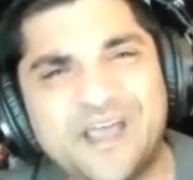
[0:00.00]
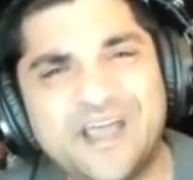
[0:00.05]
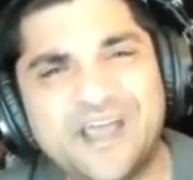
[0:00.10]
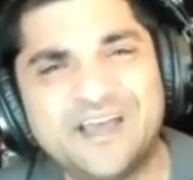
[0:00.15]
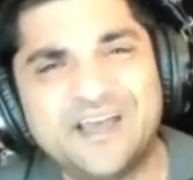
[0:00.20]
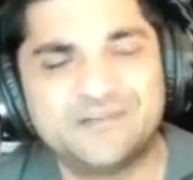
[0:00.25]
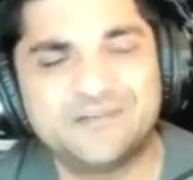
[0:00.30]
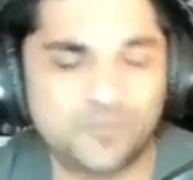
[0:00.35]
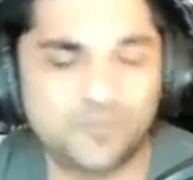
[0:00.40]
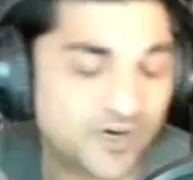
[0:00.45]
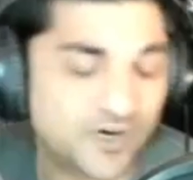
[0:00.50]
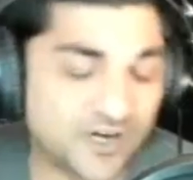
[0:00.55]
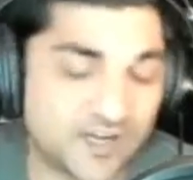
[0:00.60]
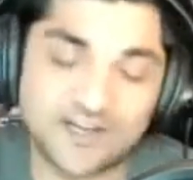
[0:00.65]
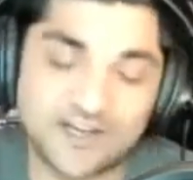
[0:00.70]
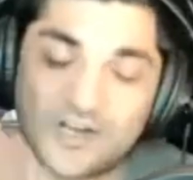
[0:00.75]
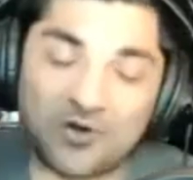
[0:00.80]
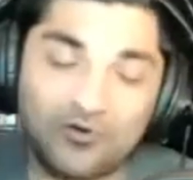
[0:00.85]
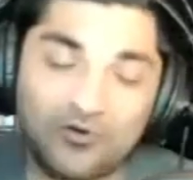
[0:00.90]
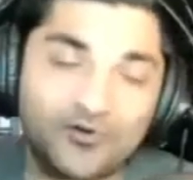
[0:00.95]
And we're
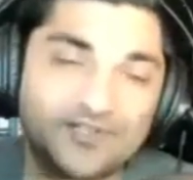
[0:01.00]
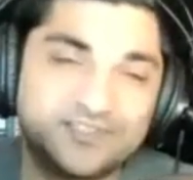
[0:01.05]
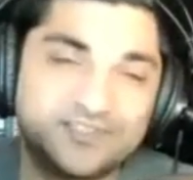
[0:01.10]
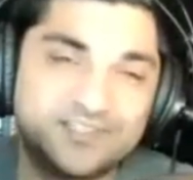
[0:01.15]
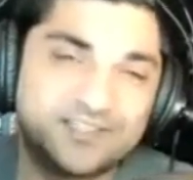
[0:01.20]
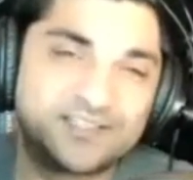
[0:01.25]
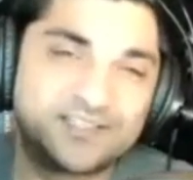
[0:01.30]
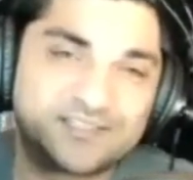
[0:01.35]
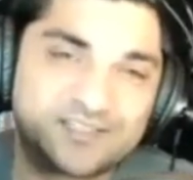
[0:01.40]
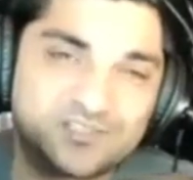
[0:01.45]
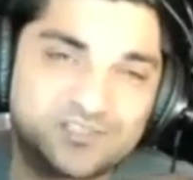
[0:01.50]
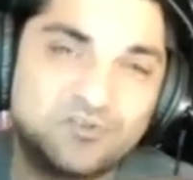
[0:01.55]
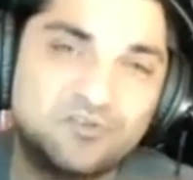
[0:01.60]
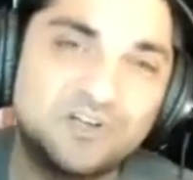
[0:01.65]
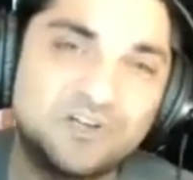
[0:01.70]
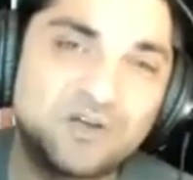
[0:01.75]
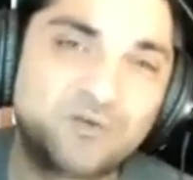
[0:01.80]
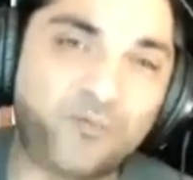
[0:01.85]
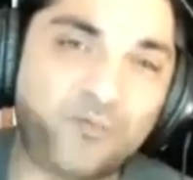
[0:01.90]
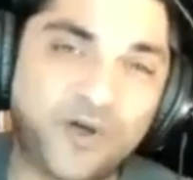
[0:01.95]
going to go into the
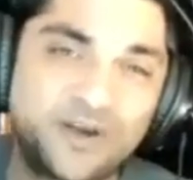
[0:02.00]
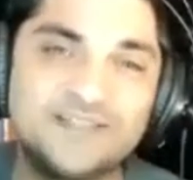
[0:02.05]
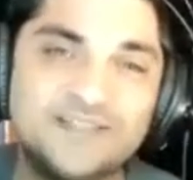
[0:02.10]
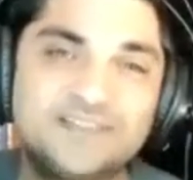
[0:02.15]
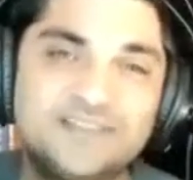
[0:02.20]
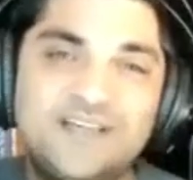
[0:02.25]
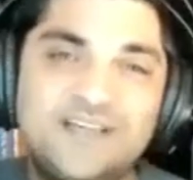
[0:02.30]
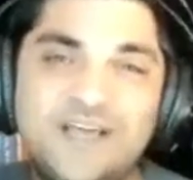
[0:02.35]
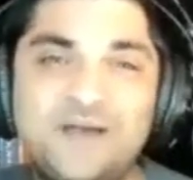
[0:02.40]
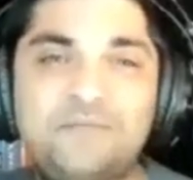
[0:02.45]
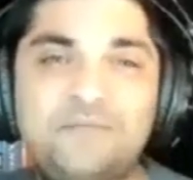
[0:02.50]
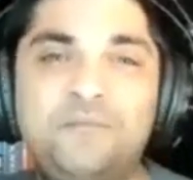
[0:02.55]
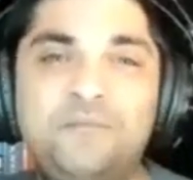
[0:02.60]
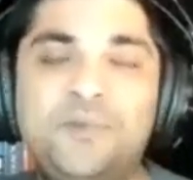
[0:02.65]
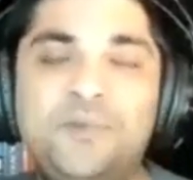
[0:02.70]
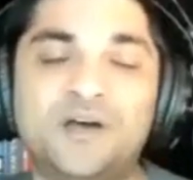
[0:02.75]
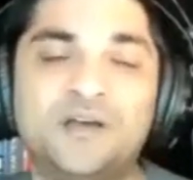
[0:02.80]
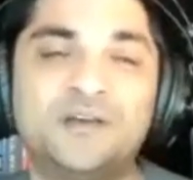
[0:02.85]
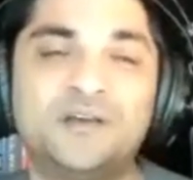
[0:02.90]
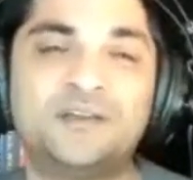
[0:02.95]
story of Wedding Snap,
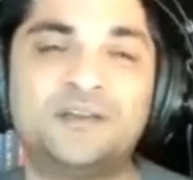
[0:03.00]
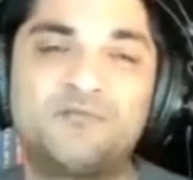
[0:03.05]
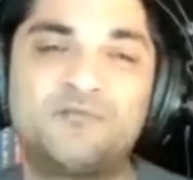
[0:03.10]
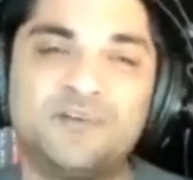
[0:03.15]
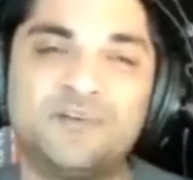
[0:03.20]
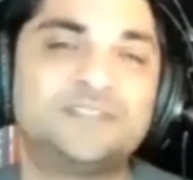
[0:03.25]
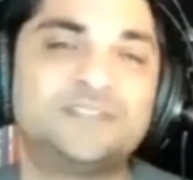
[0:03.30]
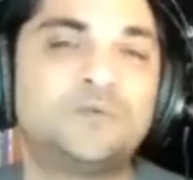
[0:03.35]
but the